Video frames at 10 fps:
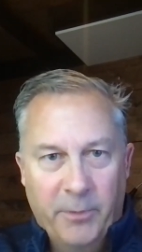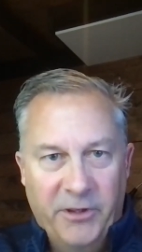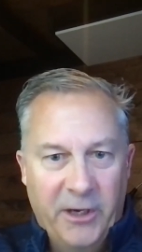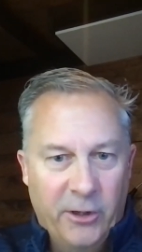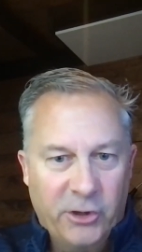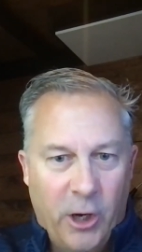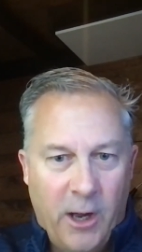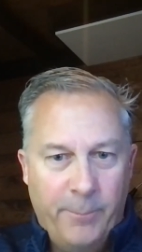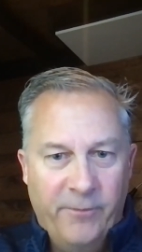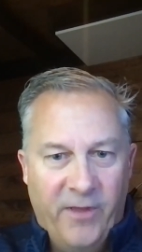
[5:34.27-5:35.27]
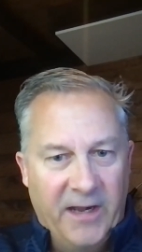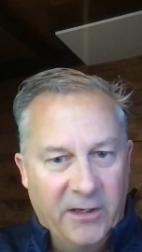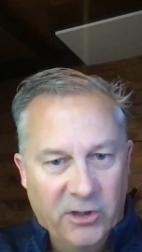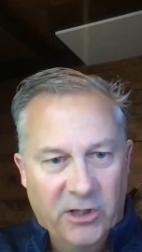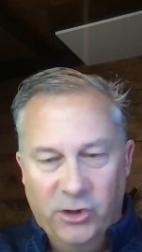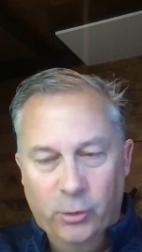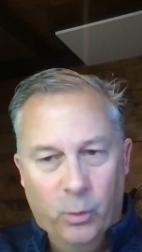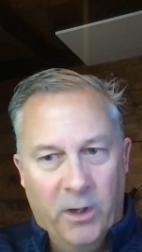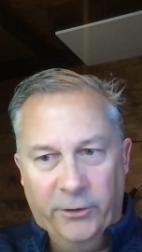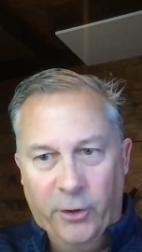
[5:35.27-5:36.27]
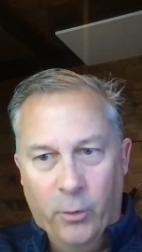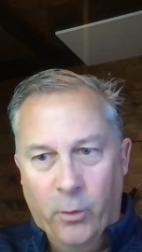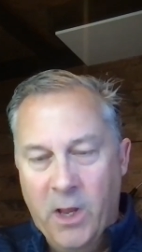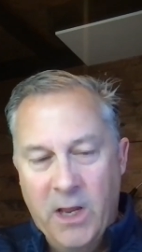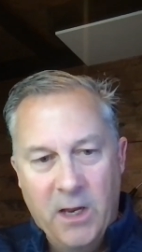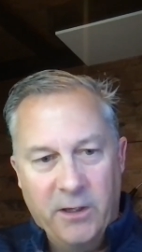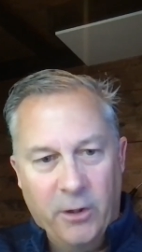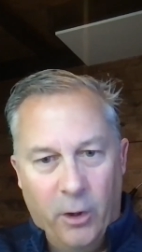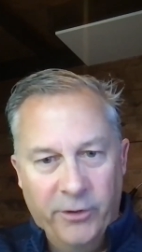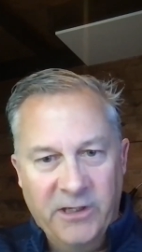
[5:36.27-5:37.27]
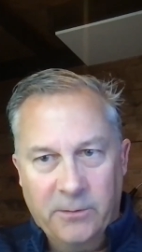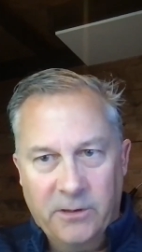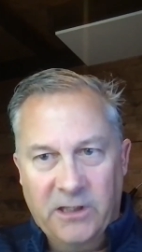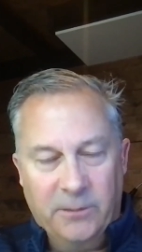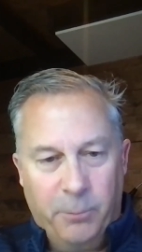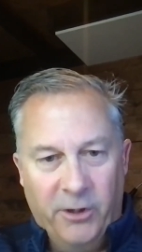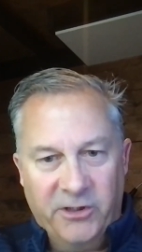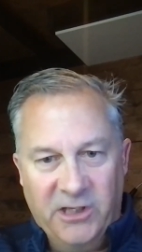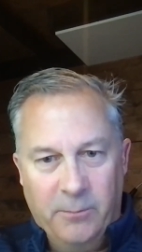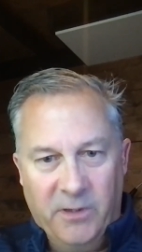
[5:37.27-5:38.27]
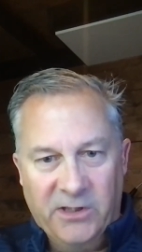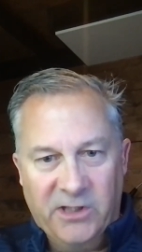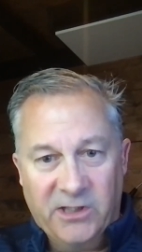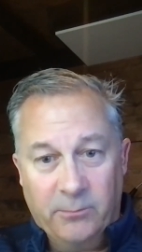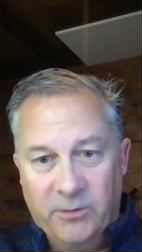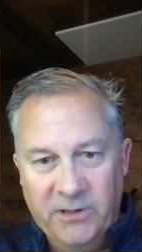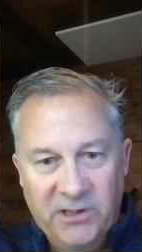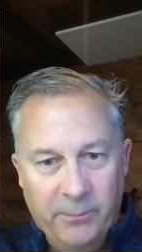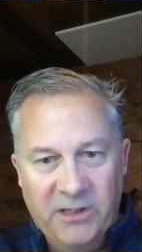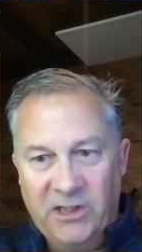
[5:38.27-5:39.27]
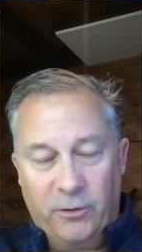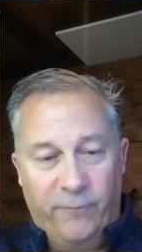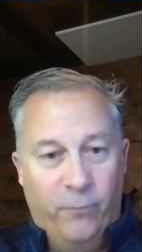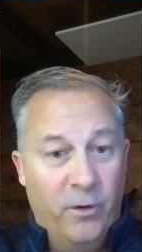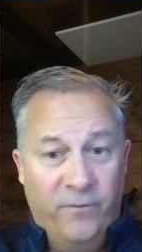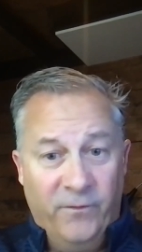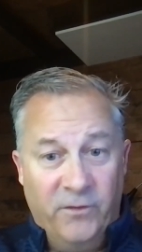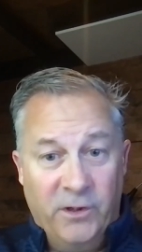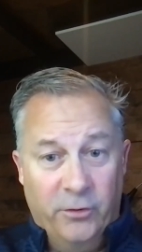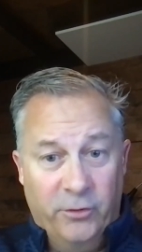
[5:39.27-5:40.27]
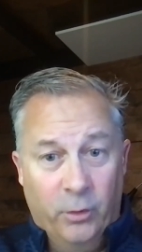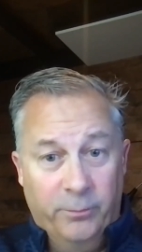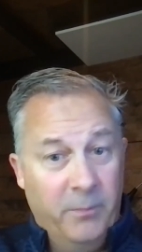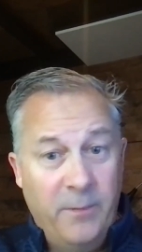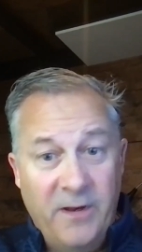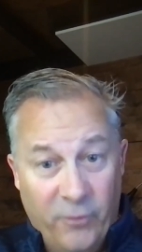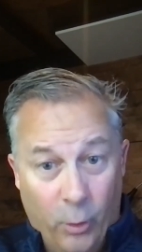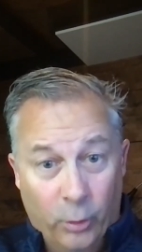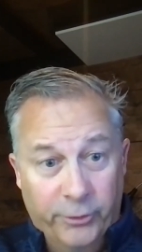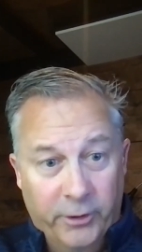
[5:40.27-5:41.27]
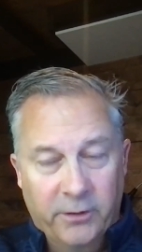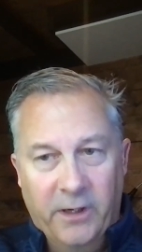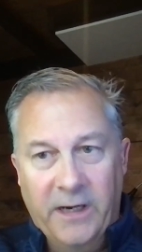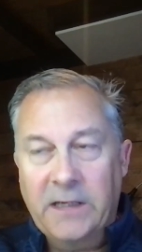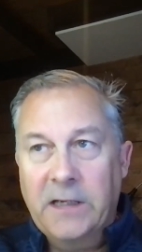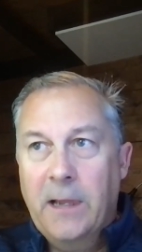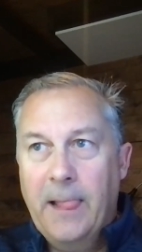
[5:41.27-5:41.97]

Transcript: But then on top of that, as you well know, all these policy admin systems. I mean, some of these things are 40, 50 years old, maybe even older, right?